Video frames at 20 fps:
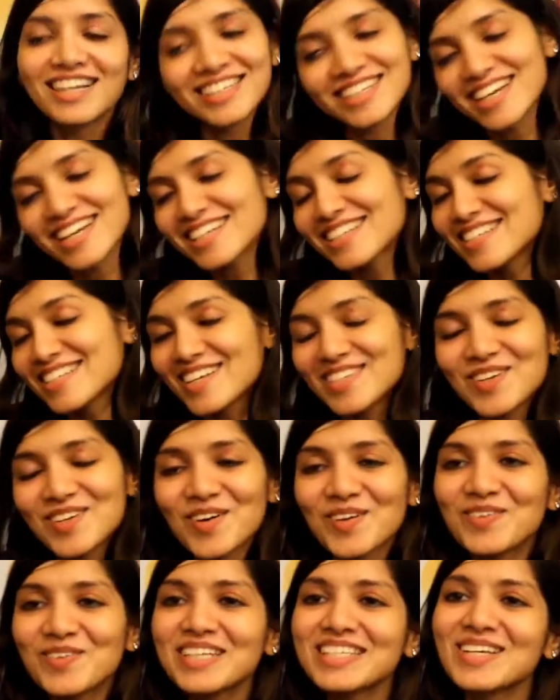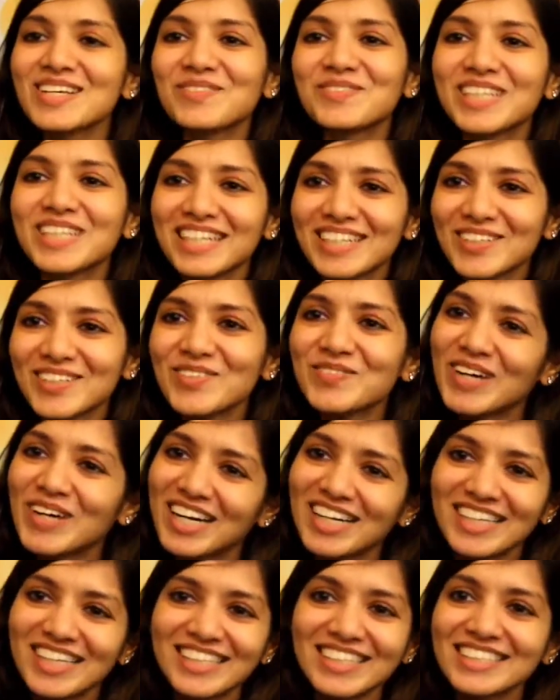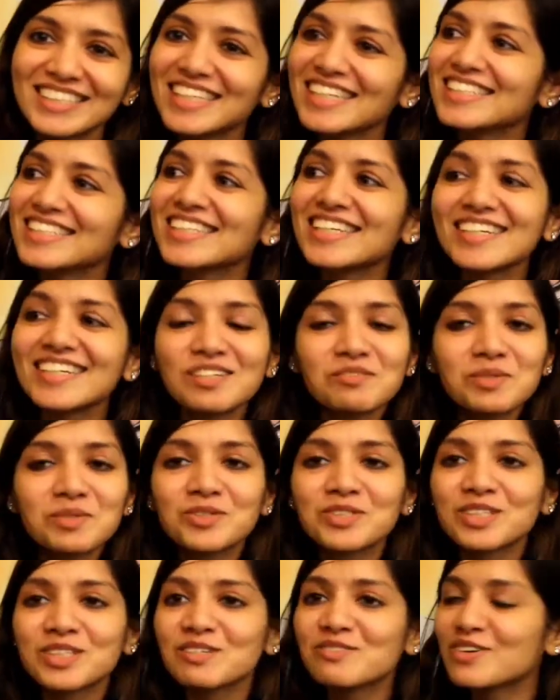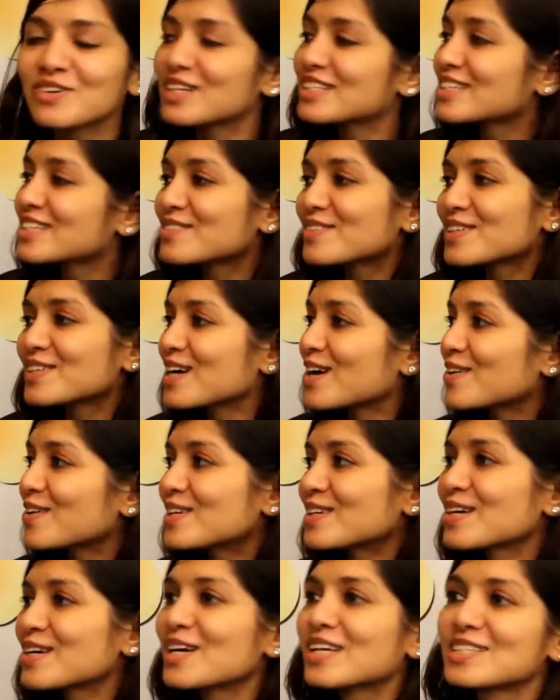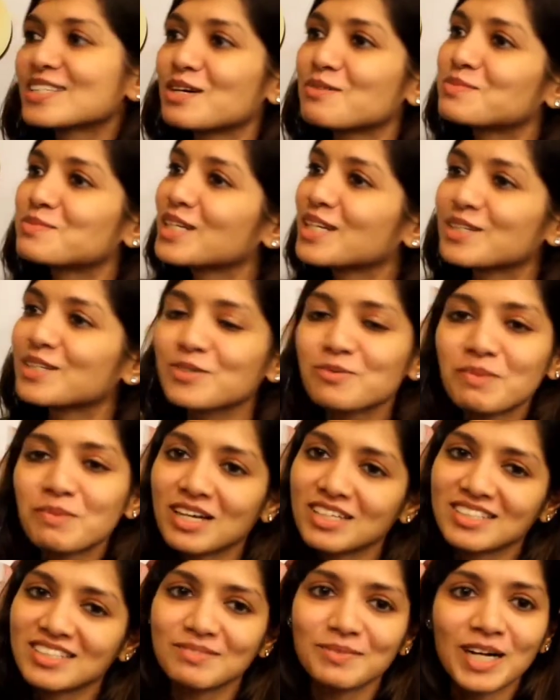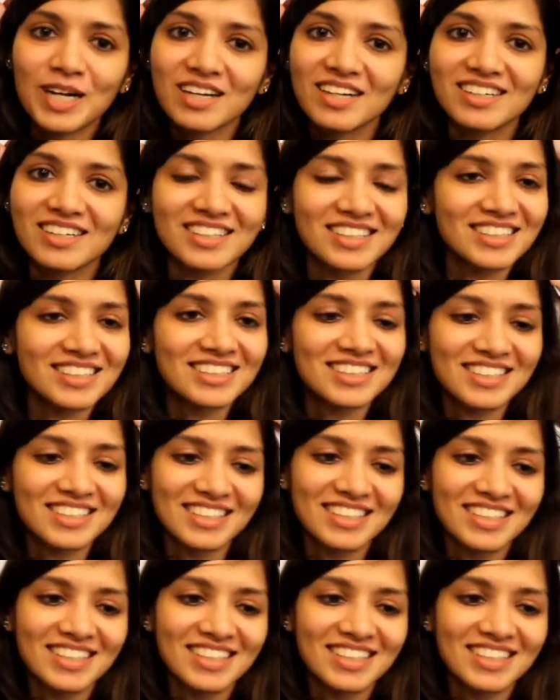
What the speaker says: Yes, yes, always subject to market risk. Nothing in mutual funds is without subject to market risk.